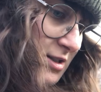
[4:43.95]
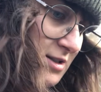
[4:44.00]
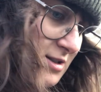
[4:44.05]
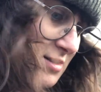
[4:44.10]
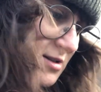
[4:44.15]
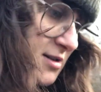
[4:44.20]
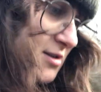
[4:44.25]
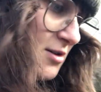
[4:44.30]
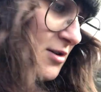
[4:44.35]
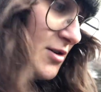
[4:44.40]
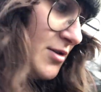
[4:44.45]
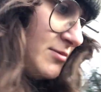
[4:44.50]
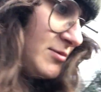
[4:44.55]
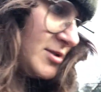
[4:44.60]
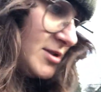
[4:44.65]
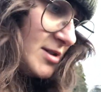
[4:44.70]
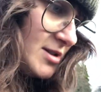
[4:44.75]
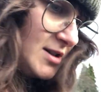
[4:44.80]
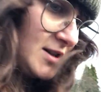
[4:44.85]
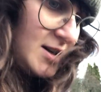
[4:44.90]
so I'm
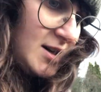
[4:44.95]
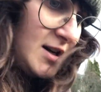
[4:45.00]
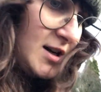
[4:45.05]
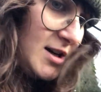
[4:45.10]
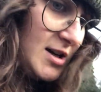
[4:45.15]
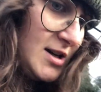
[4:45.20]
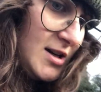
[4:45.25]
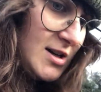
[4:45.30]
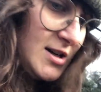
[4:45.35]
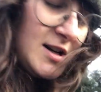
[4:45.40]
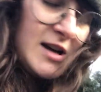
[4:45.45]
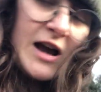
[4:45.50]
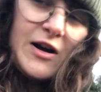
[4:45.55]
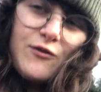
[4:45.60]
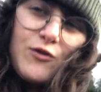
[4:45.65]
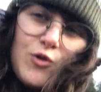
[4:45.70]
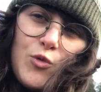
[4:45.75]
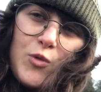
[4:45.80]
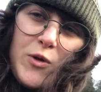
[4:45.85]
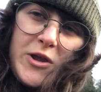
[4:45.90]
just gonna have
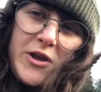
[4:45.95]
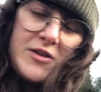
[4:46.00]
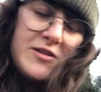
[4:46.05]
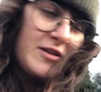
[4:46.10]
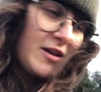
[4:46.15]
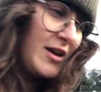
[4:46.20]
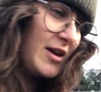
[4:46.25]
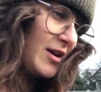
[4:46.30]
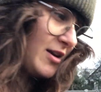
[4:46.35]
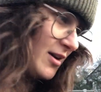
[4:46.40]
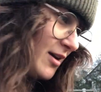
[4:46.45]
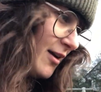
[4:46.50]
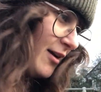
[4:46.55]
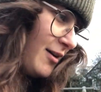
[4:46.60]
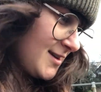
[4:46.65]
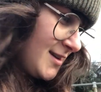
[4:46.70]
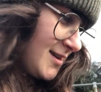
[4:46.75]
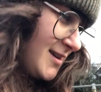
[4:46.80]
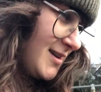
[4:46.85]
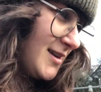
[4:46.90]
a wee tinker
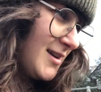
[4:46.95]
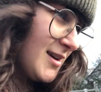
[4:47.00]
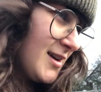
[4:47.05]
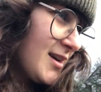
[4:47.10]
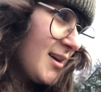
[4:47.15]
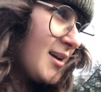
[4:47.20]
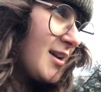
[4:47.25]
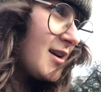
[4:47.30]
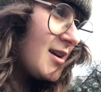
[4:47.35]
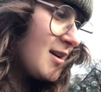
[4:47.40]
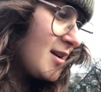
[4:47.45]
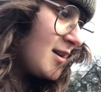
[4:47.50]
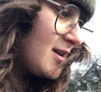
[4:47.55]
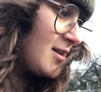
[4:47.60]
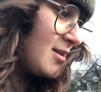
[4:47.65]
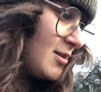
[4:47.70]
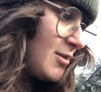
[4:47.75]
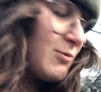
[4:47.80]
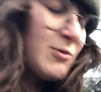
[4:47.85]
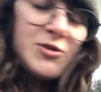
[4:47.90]
in
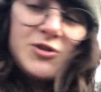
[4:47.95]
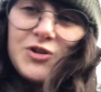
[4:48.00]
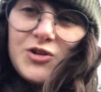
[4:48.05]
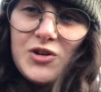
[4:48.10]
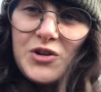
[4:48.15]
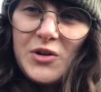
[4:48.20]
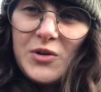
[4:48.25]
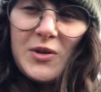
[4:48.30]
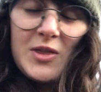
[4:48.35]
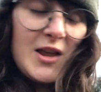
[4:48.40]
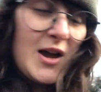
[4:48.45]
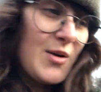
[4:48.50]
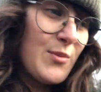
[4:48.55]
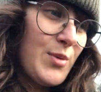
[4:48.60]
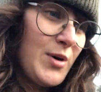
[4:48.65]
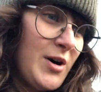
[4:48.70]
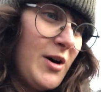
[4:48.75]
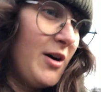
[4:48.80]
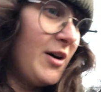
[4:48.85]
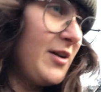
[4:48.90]
what to do in that
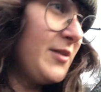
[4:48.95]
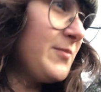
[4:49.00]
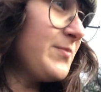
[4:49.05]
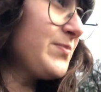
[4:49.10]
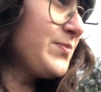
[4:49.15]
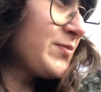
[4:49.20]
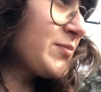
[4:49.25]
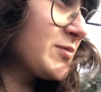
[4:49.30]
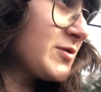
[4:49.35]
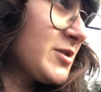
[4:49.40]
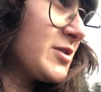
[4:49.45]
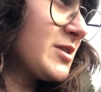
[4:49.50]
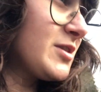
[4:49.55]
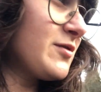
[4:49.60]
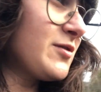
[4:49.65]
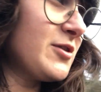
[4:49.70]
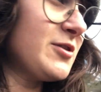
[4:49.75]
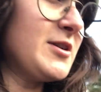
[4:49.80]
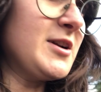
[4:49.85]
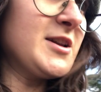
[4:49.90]
part, just to
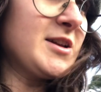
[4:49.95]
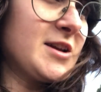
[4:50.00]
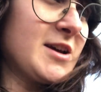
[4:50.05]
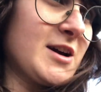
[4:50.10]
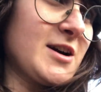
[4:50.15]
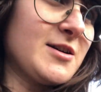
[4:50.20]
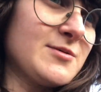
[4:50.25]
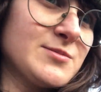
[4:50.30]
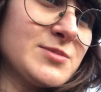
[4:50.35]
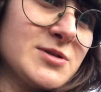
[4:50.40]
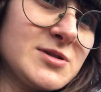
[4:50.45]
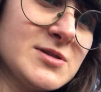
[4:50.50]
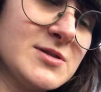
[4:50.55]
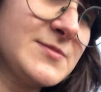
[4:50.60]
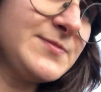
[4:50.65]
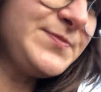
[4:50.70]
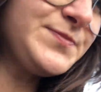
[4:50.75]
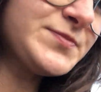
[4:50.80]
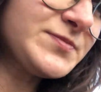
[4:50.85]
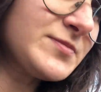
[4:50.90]
fill any gaps
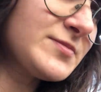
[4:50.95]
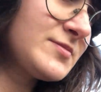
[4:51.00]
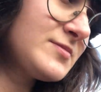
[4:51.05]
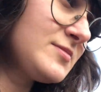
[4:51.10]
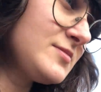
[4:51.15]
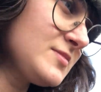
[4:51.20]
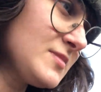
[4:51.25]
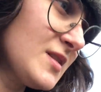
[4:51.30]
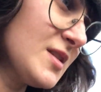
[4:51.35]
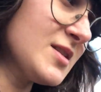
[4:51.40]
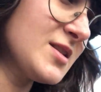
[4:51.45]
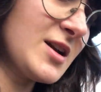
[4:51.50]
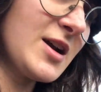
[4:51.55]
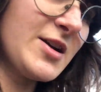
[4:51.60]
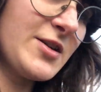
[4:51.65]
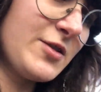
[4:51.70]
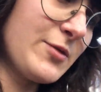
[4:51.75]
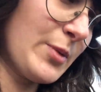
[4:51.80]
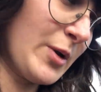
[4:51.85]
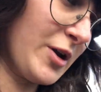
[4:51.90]
that
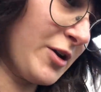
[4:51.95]
has been